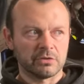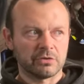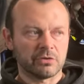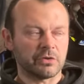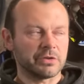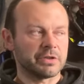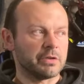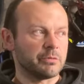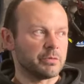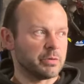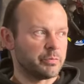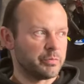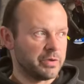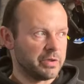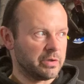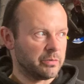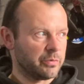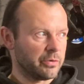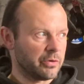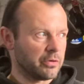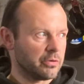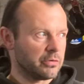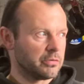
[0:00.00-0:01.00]
talking with
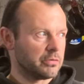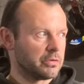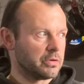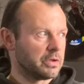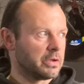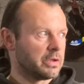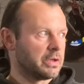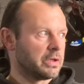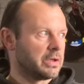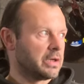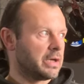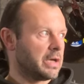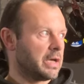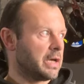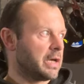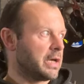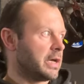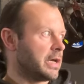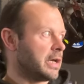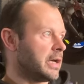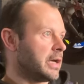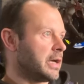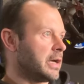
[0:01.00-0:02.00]
people,
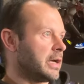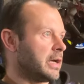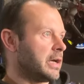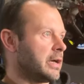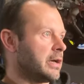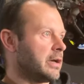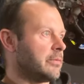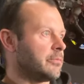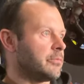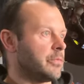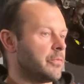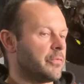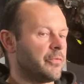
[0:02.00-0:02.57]
uh,